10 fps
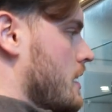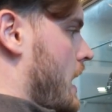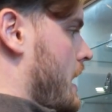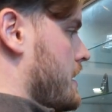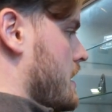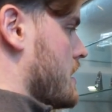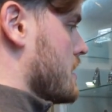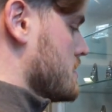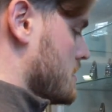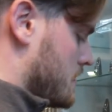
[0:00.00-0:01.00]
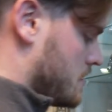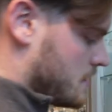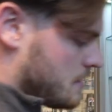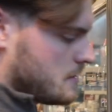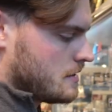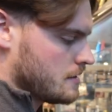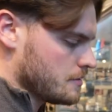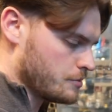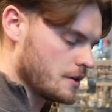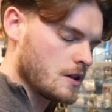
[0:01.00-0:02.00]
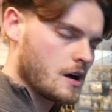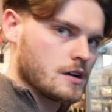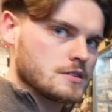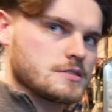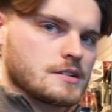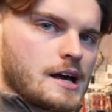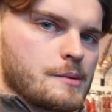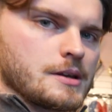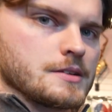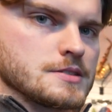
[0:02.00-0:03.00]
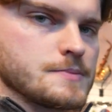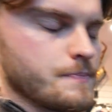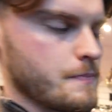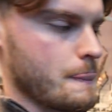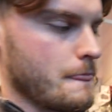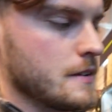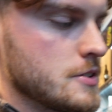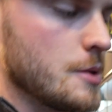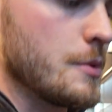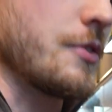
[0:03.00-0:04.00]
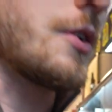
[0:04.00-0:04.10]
and it is Brillhart's Ebelins. Some of